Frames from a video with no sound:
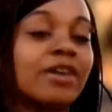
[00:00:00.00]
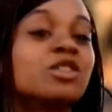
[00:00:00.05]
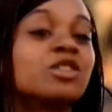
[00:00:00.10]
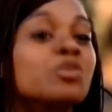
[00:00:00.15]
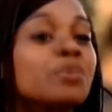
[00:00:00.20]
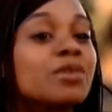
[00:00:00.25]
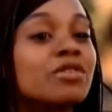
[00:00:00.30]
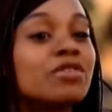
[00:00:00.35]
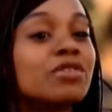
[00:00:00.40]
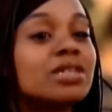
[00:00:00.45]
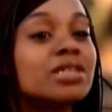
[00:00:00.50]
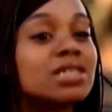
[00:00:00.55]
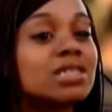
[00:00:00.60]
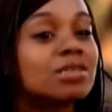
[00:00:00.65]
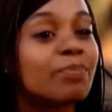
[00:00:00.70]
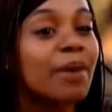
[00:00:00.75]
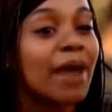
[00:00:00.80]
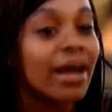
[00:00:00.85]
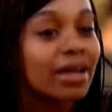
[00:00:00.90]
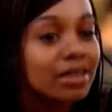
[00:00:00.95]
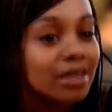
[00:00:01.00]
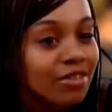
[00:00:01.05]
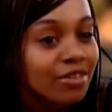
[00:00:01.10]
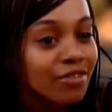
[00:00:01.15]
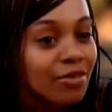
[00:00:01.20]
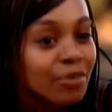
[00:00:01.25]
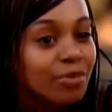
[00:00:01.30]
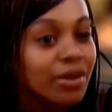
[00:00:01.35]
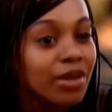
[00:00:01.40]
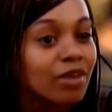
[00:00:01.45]
it was better to be
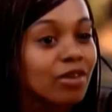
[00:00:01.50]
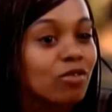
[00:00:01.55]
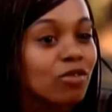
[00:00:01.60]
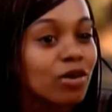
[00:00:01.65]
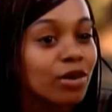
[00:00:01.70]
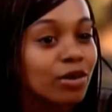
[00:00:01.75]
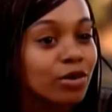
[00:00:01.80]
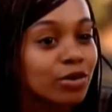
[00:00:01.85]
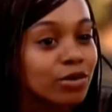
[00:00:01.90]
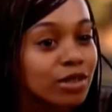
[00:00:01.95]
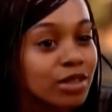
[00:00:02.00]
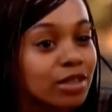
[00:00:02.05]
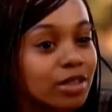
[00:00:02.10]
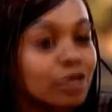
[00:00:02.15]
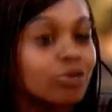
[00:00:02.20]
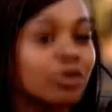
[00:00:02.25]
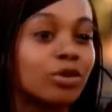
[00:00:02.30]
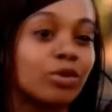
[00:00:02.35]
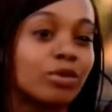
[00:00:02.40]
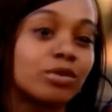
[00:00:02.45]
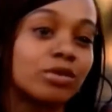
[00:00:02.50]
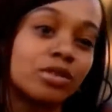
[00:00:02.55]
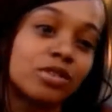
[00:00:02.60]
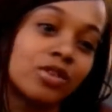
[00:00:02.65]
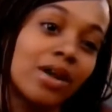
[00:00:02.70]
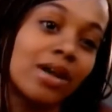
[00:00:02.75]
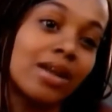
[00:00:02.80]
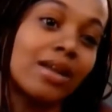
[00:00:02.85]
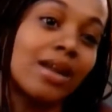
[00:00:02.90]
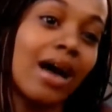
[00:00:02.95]
respected for being real than,
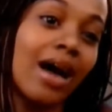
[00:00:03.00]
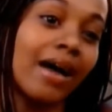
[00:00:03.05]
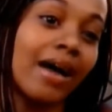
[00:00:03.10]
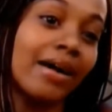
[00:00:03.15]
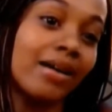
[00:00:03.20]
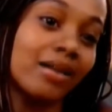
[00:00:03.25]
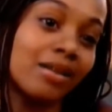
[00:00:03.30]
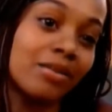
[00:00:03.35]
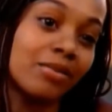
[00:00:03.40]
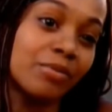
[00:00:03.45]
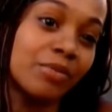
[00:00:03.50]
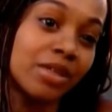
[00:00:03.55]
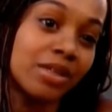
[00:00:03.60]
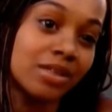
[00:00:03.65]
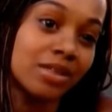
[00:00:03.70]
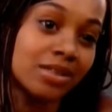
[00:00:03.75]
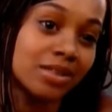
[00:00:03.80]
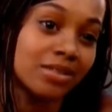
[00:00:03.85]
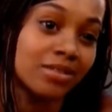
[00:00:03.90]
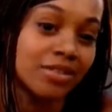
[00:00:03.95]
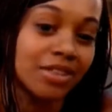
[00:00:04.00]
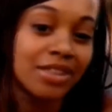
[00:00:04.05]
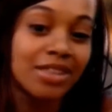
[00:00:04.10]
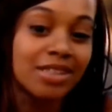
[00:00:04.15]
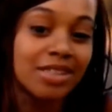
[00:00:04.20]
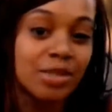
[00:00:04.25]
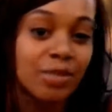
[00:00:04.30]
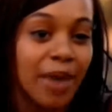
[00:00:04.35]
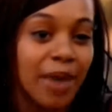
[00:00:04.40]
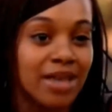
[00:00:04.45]
you know, to try to lie,
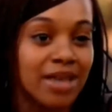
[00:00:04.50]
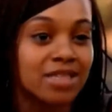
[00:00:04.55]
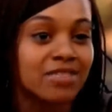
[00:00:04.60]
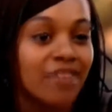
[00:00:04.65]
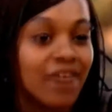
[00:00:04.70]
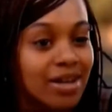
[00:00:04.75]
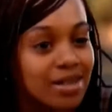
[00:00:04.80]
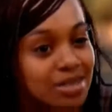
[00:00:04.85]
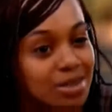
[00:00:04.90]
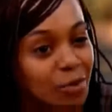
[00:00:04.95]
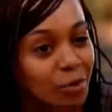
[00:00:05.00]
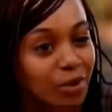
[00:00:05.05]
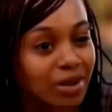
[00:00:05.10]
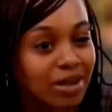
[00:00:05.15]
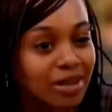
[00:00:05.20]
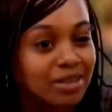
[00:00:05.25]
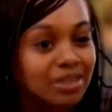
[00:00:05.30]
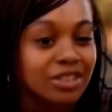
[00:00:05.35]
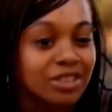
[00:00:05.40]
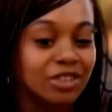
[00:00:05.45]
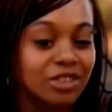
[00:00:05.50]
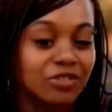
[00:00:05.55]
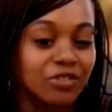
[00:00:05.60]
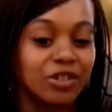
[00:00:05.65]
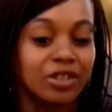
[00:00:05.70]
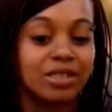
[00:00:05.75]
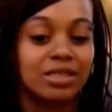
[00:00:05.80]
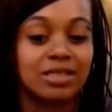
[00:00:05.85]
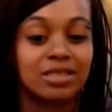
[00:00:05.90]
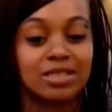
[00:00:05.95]
because to pacify someone
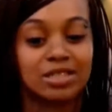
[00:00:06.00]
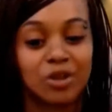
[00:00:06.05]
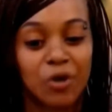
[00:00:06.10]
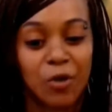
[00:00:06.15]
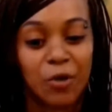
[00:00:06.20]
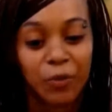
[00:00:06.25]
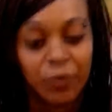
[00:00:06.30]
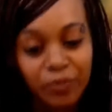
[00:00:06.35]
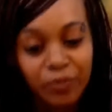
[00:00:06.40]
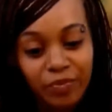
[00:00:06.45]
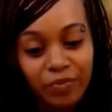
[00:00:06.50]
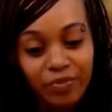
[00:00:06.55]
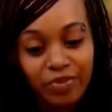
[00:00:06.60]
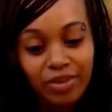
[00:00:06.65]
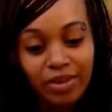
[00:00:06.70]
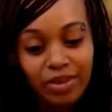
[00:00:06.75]
else's feelings. So